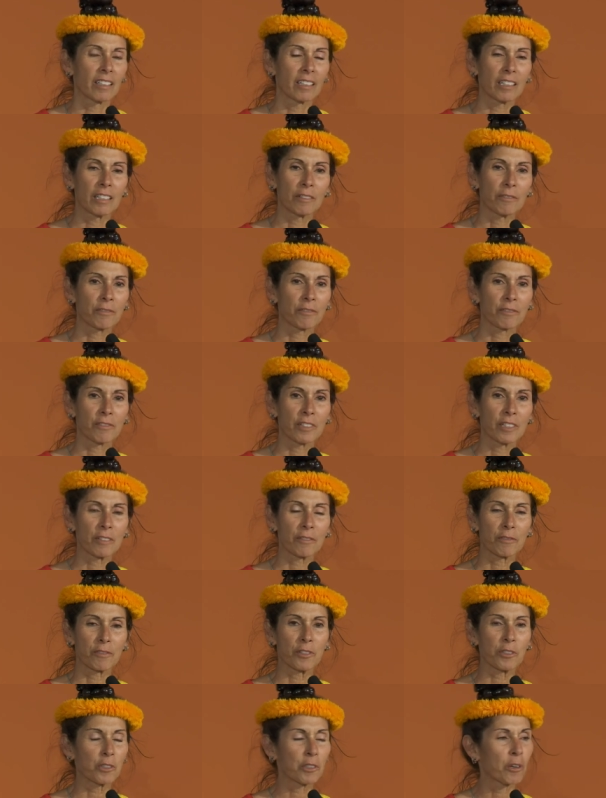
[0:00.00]

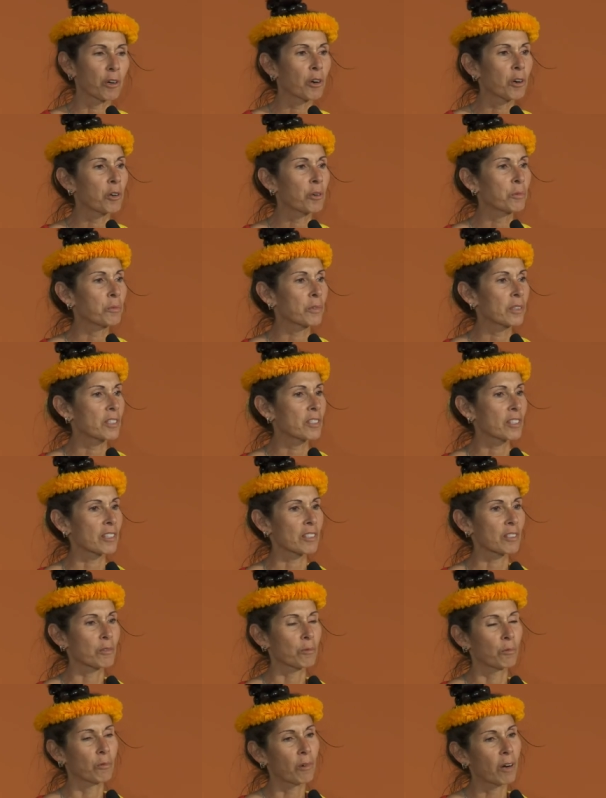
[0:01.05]
if you go home with
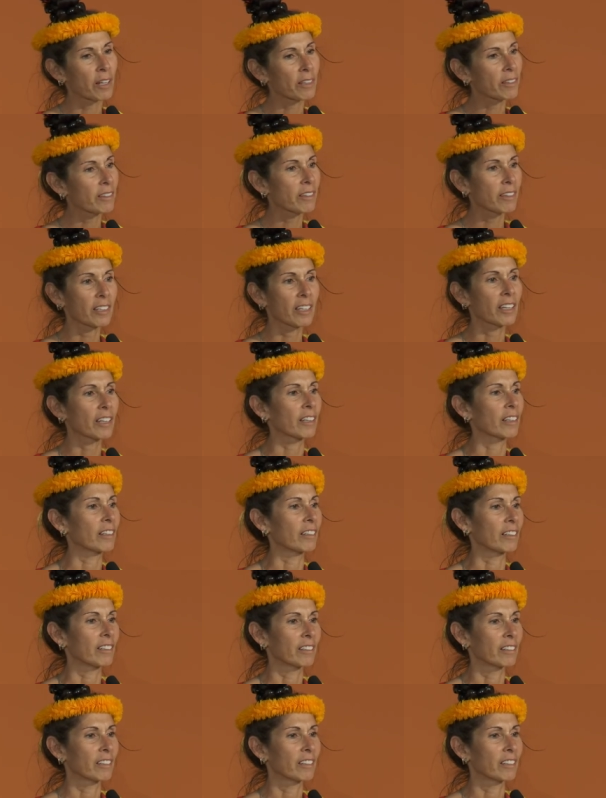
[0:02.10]
just one thing,